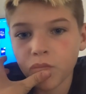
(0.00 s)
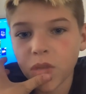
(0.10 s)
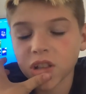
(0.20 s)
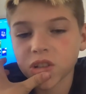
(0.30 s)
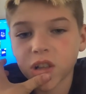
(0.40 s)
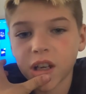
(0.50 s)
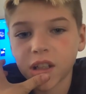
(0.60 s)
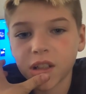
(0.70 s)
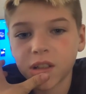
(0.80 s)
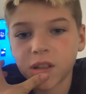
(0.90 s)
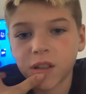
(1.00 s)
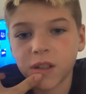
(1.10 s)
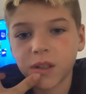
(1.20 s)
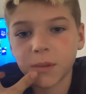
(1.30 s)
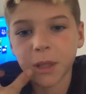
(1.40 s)
Australia
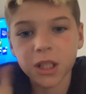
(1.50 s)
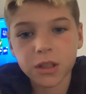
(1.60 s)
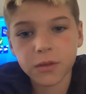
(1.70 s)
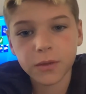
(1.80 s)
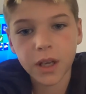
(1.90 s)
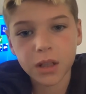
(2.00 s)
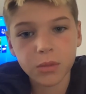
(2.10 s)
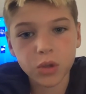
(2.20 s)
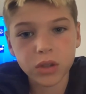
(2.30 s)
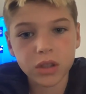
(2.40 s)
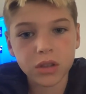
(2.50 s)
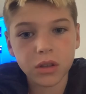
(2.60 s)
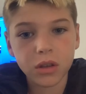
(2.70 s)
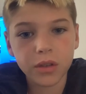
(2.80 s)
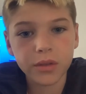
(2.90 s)
and a bunch of animals is
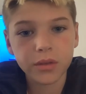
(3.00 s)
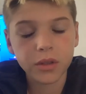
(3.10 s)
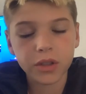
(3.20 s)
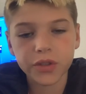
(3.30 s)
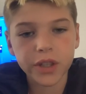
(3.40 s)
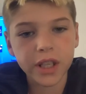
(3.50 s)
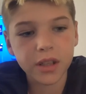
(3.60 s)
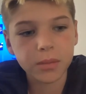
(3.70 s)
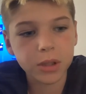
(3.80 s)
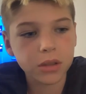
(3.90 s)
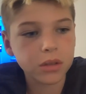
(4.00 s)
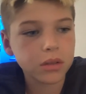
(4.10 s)
gone. Not Australia, but